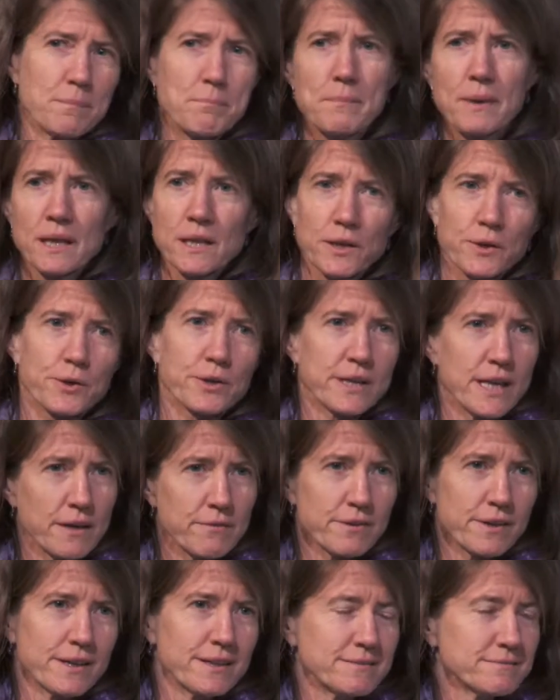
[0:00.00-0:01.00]
a Miller in
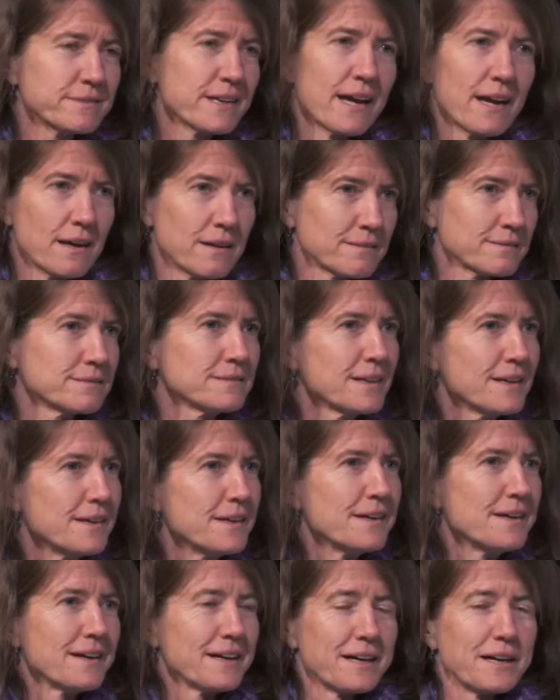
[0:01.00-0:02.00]
every town.
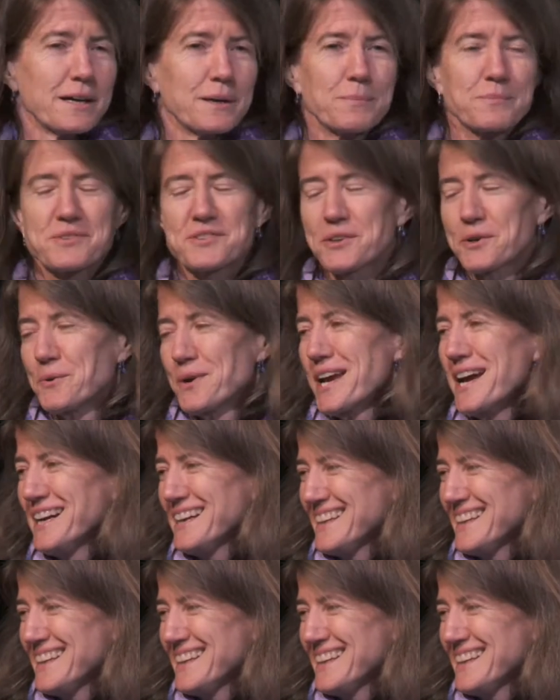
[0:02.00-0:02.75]
So we